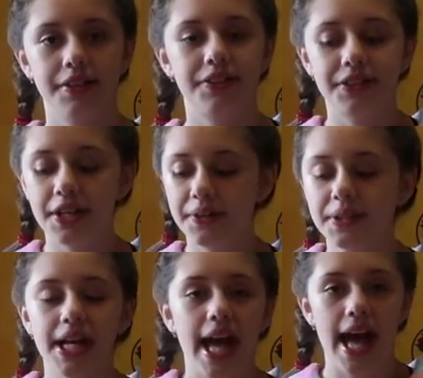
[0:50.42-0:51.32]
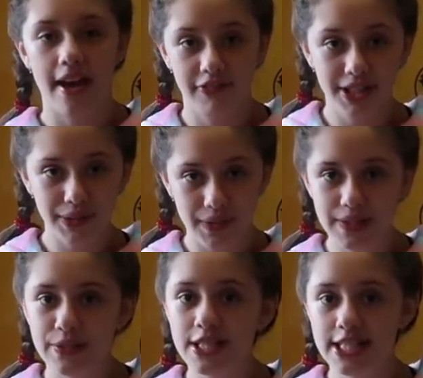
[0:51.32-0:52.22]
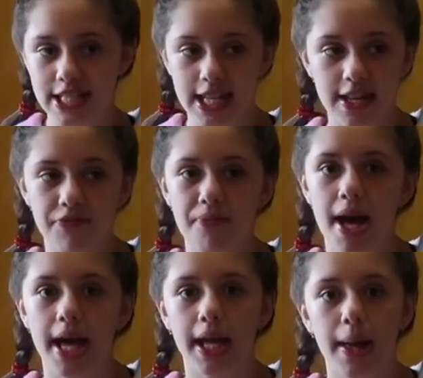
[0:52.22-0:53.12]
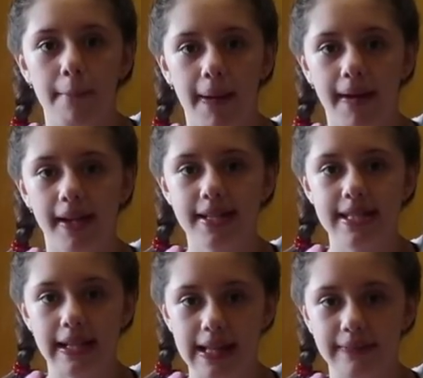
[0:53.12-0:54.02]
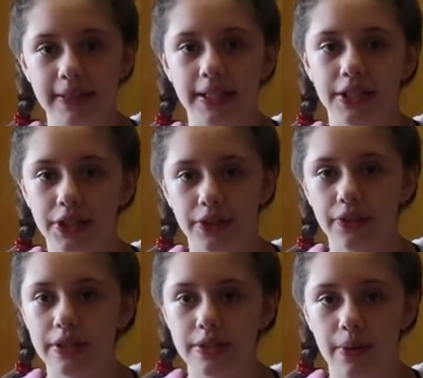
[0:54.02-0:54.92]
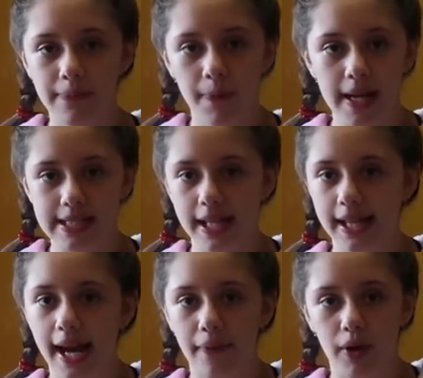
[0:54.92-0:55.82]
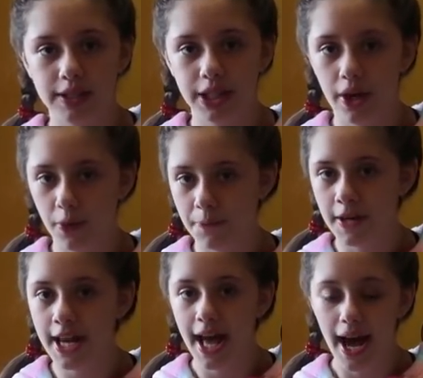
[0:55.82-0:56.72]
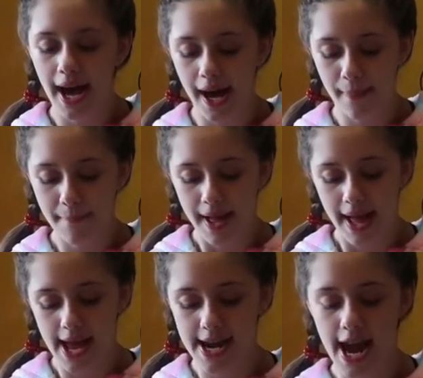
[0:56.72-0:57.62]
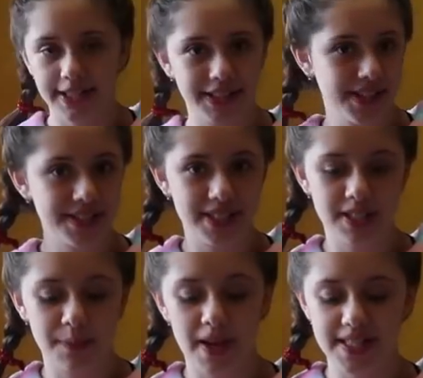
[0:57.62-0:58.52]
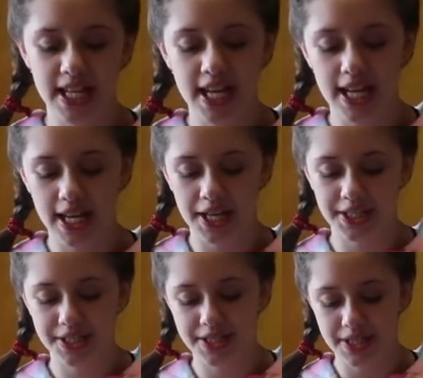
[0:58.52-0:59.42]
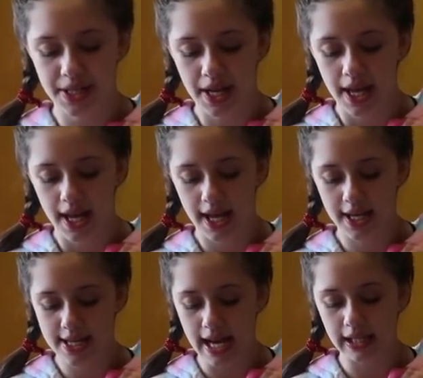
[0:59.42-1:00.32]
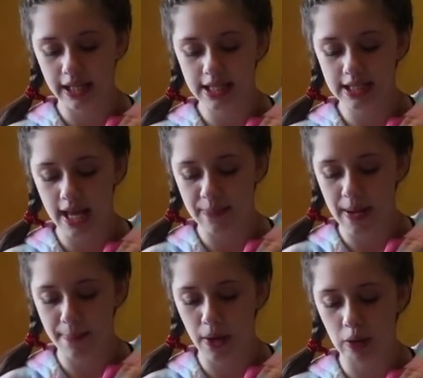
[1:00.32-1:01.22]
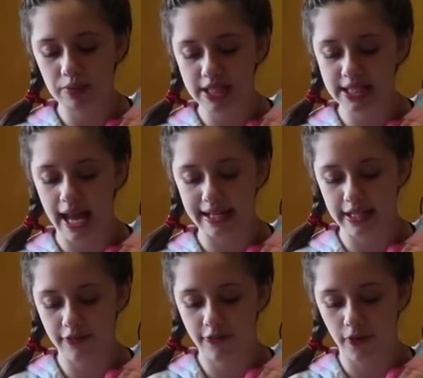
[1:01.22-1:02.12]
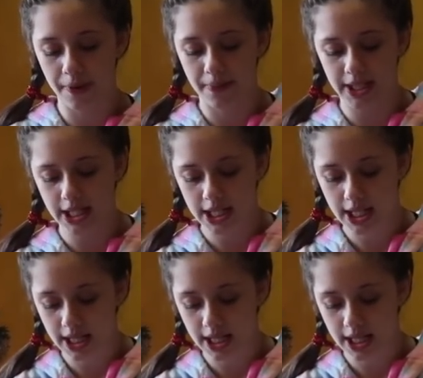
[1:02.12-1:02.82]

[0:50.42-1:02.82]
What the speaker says: So every Christmas Eve, my parents let me choose one present that I want to open up, and I chose this present. It's a necklace and my mom designed it for me.